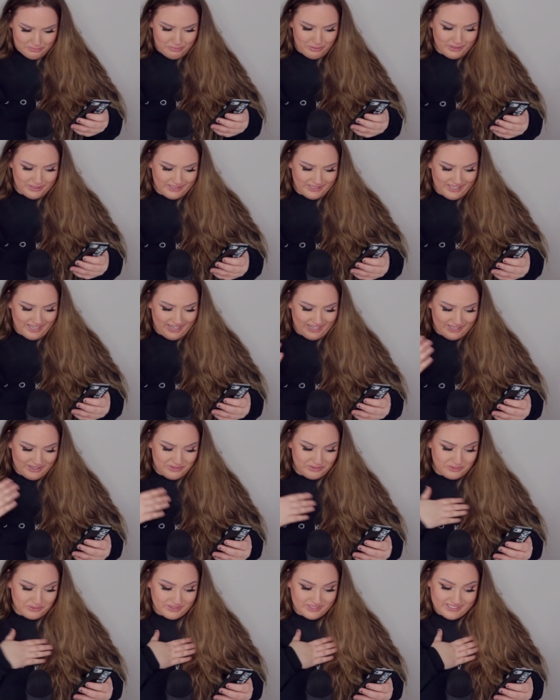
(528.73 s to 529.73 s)
but like
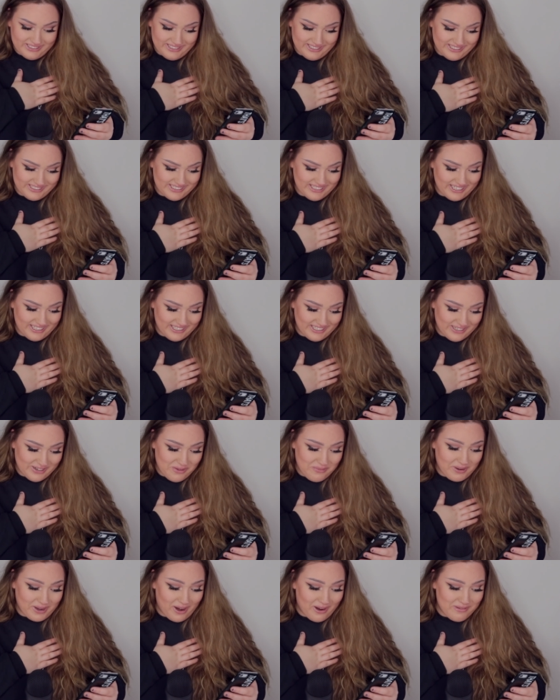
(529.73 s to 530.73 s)
really excited. Oh
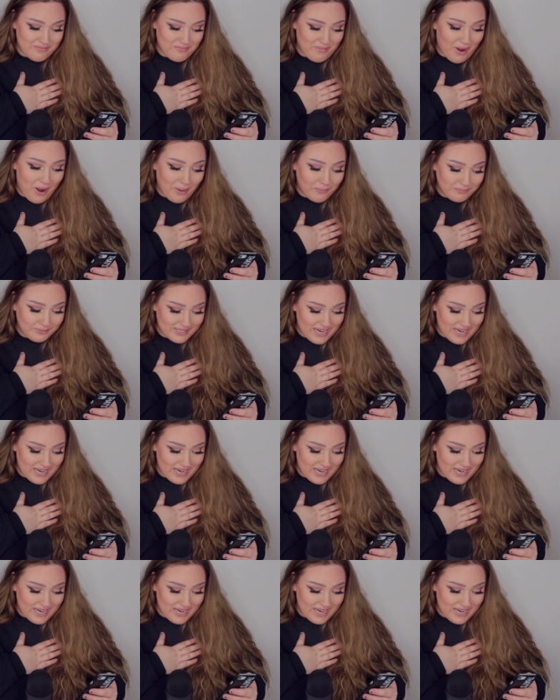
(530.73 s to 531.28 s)
my God, mom,